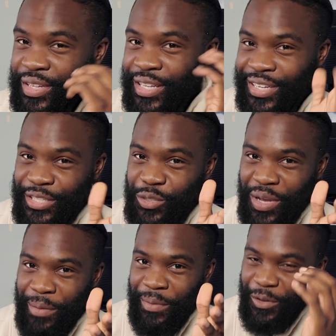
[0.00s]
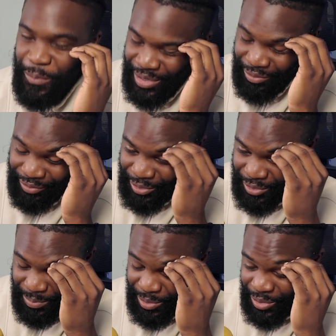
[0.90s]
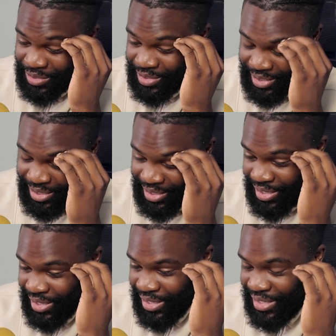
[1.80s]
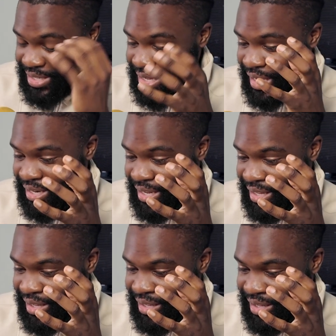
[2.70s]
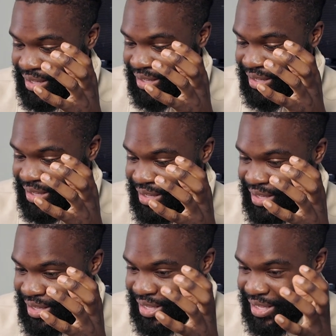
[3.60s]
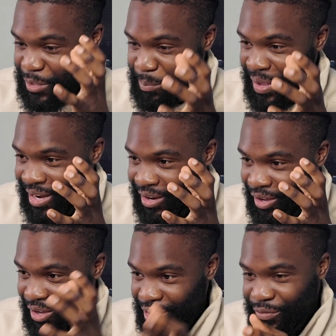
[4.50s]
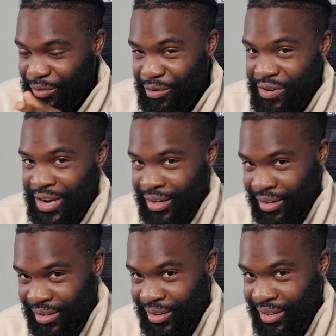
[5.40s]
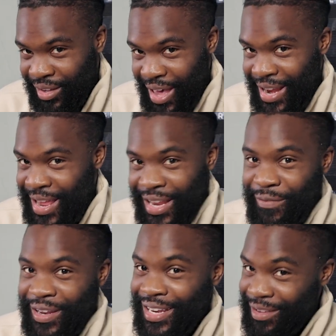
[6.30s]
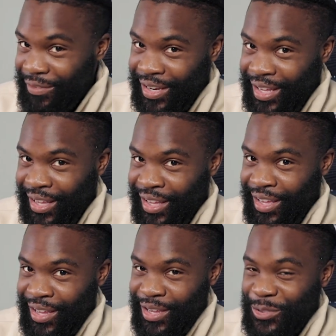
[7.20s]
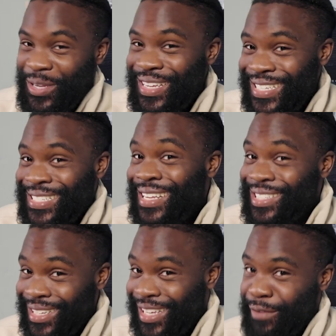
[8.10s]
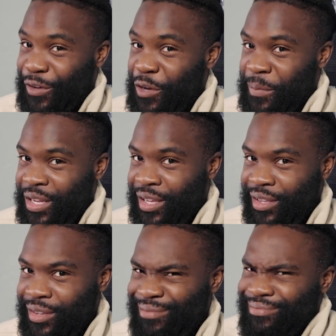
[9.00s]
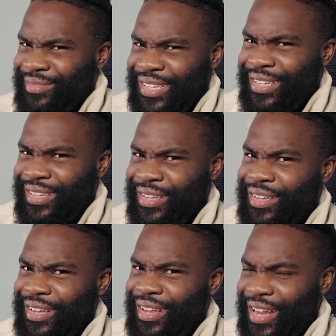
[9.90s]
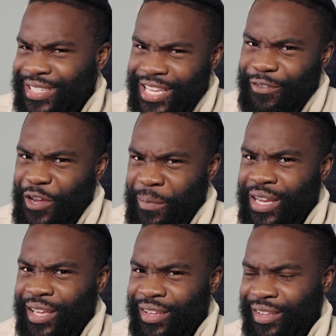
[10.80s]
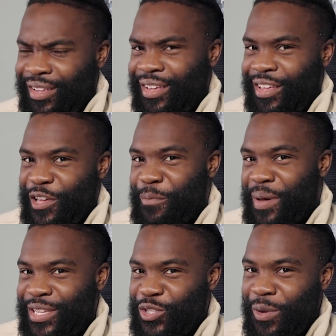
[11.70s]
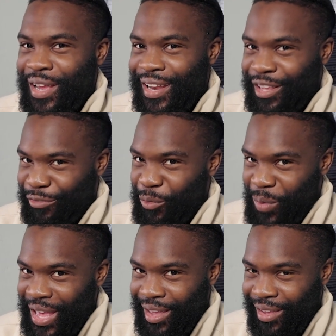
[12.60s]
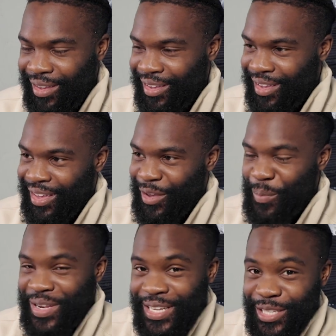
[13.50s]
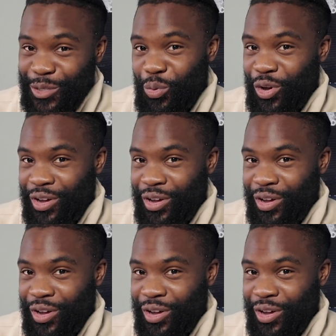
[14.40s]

Now, this is where I'm a little bit confused, because he's saying that he's paying half the rent and he ain't even living there. So he's essentially giving her money. Like, he's giving her money, but he's doing it in a different way. But this is